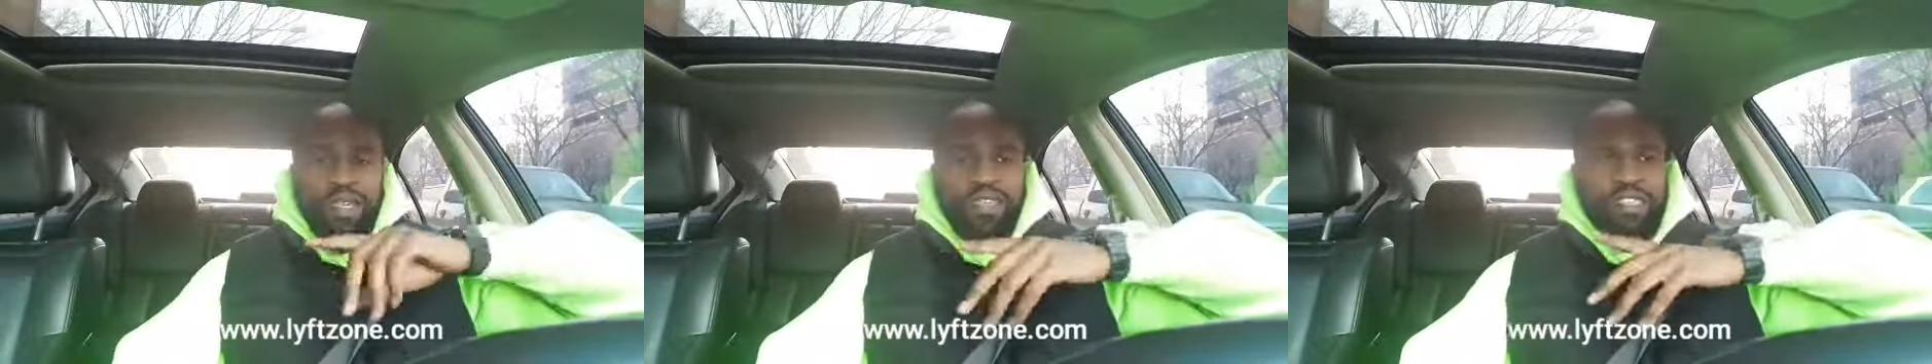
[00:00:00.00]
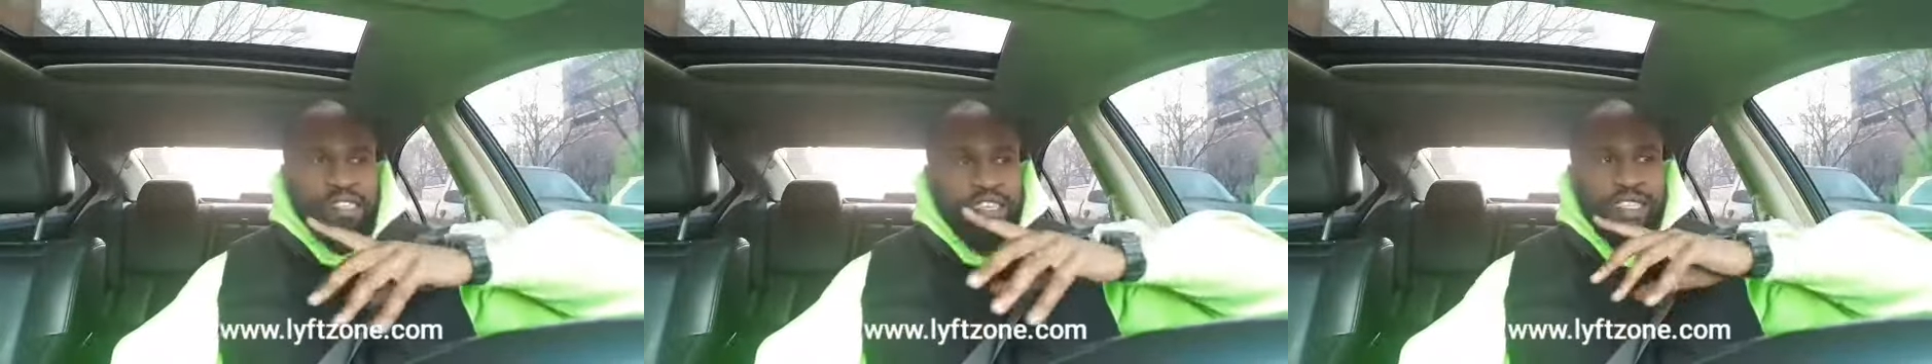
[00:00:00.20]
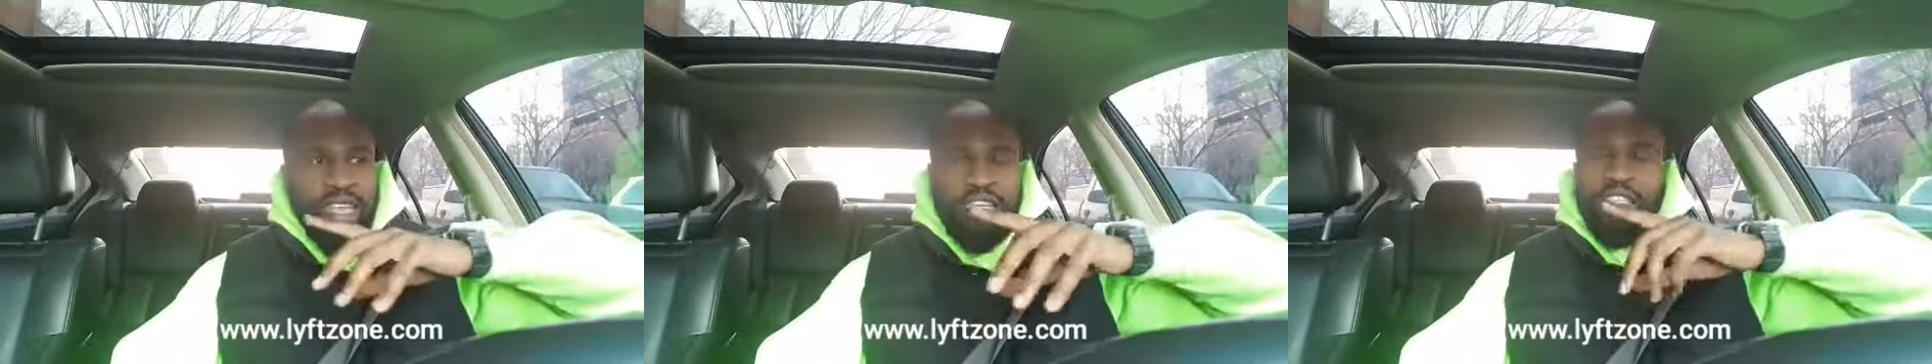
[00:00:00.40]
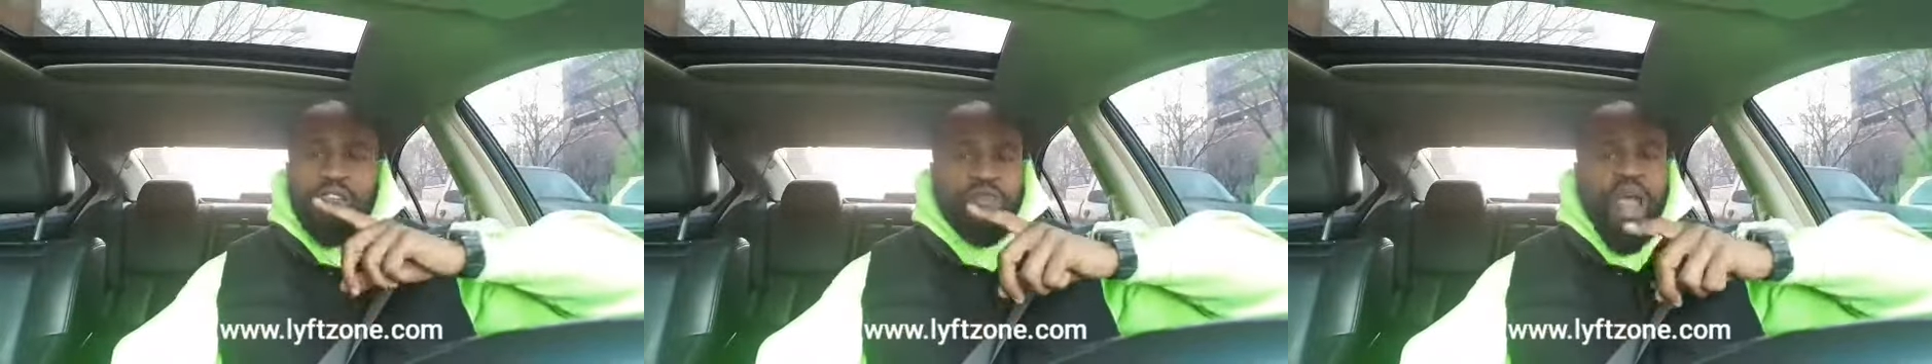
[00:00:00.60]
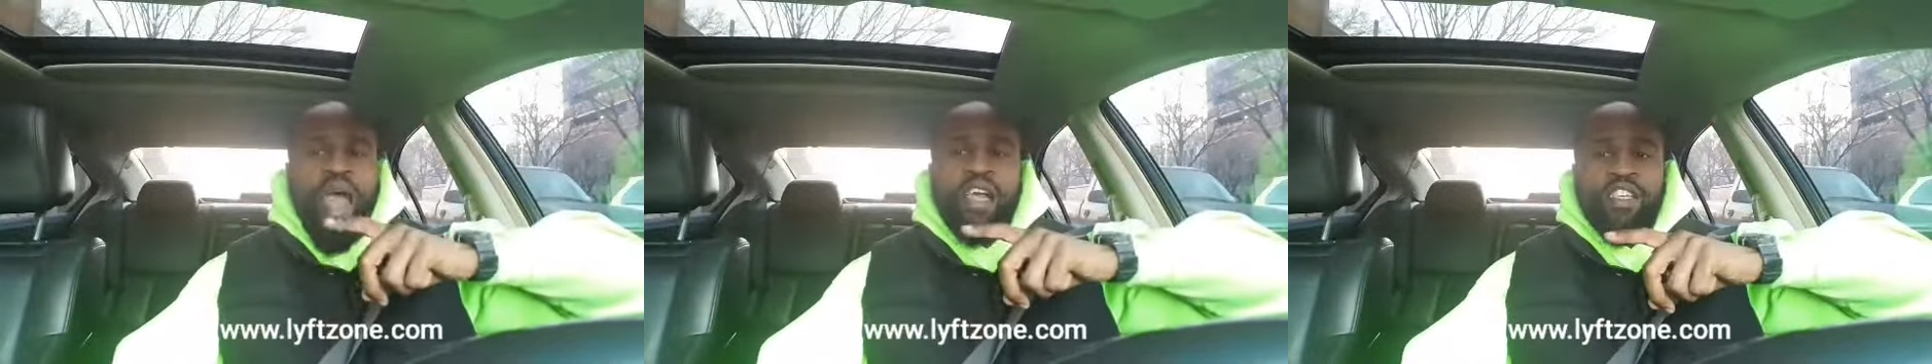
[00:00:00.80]
and this just
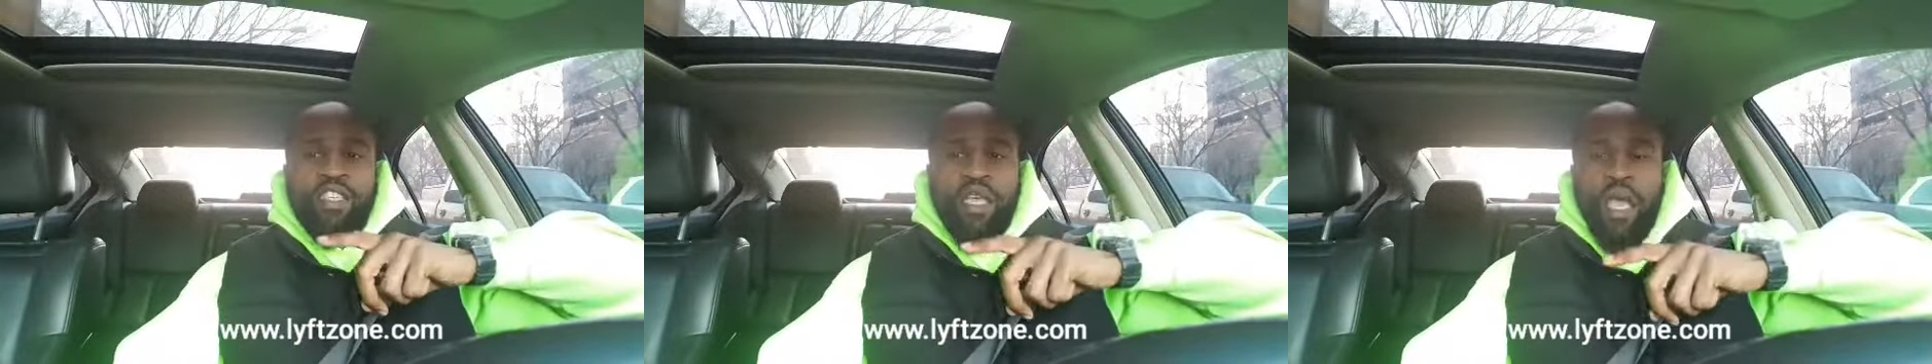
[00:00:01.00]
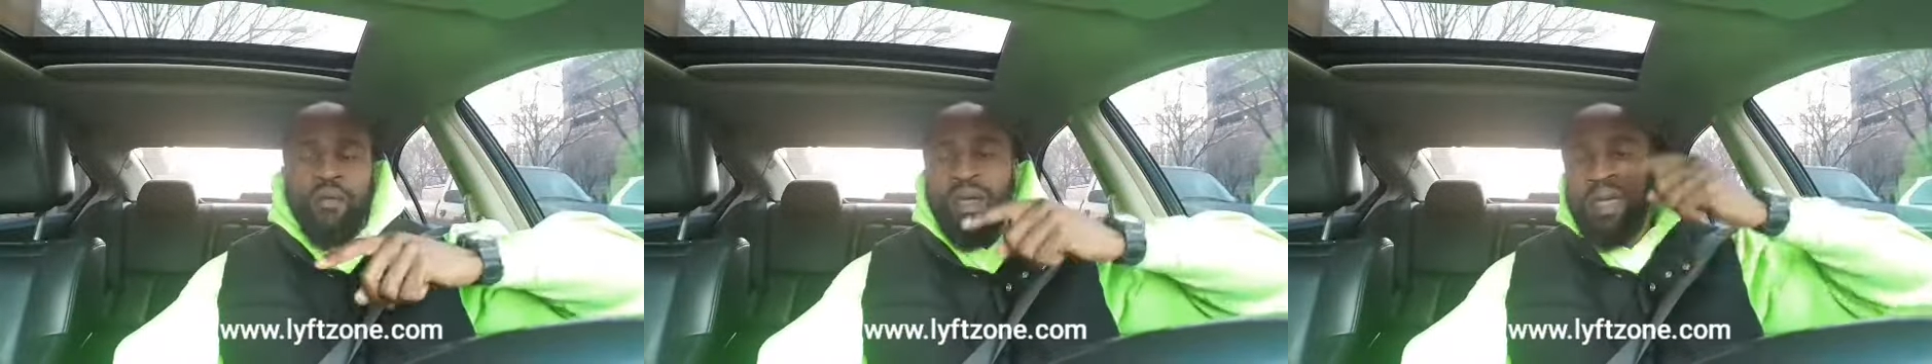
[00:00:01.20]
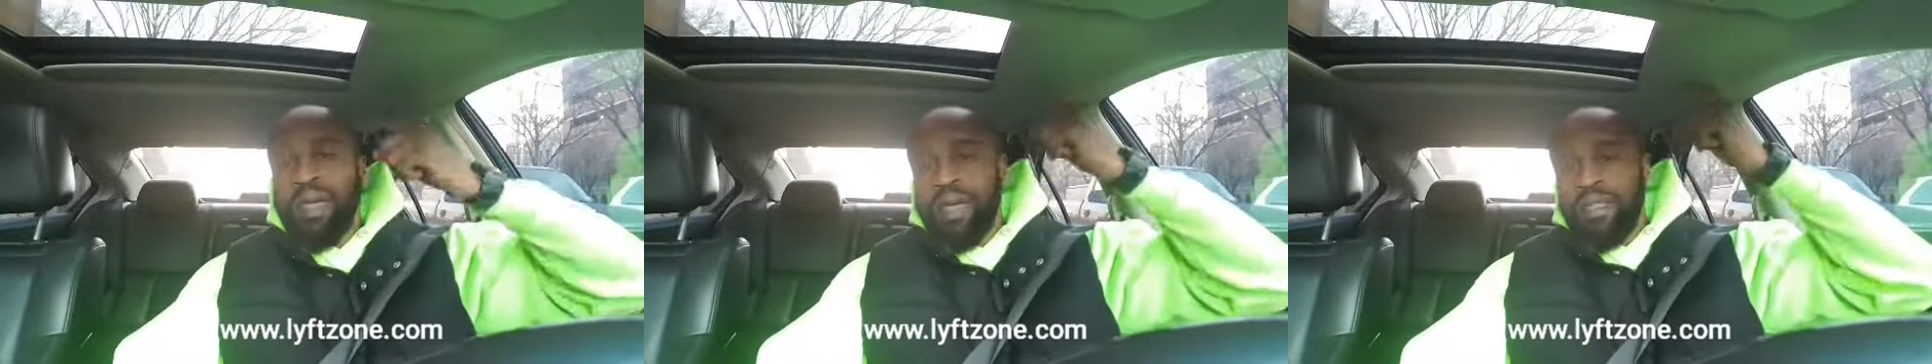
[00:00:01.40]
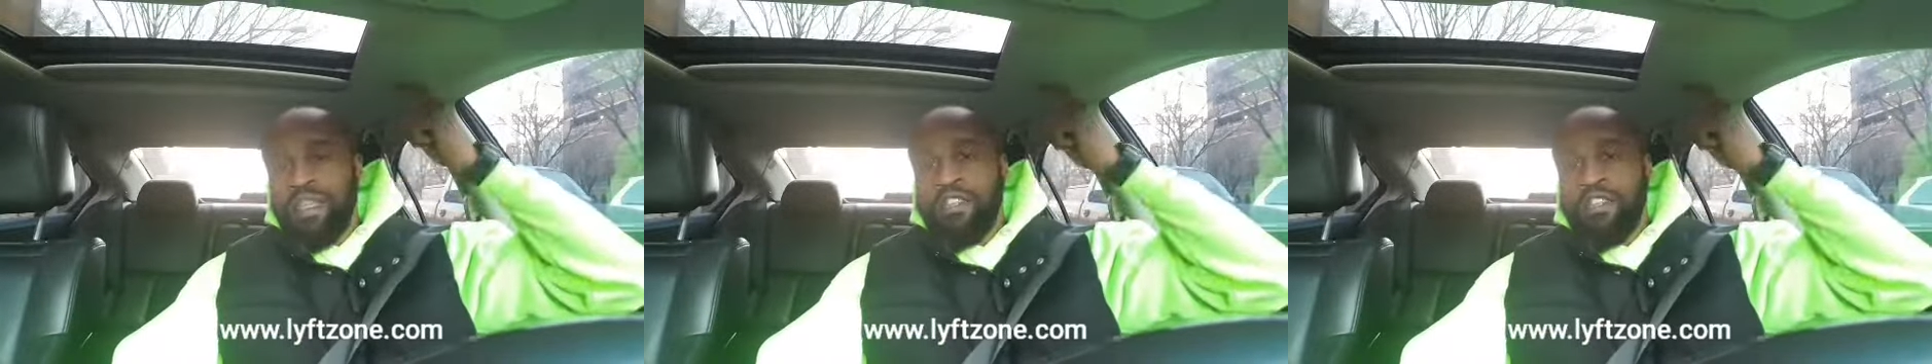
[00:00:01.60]
isn't ride sharing,